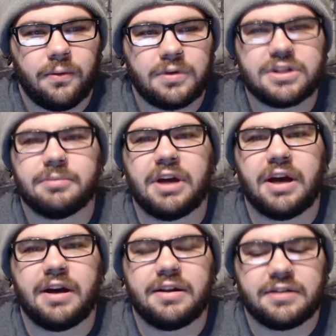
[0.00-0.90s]
What's up
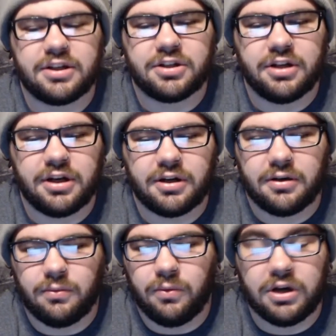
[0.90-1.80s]
guys, Zestran
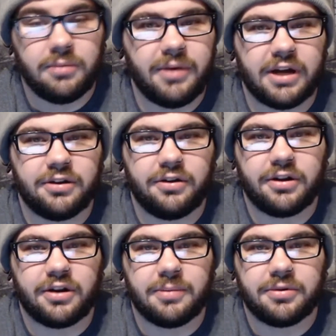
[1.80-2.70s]
here. Welcome back to
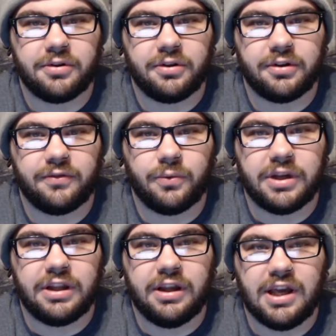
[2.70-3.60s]
another episode of
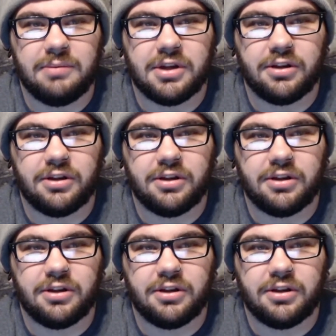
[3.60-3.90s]
Weekly Gaming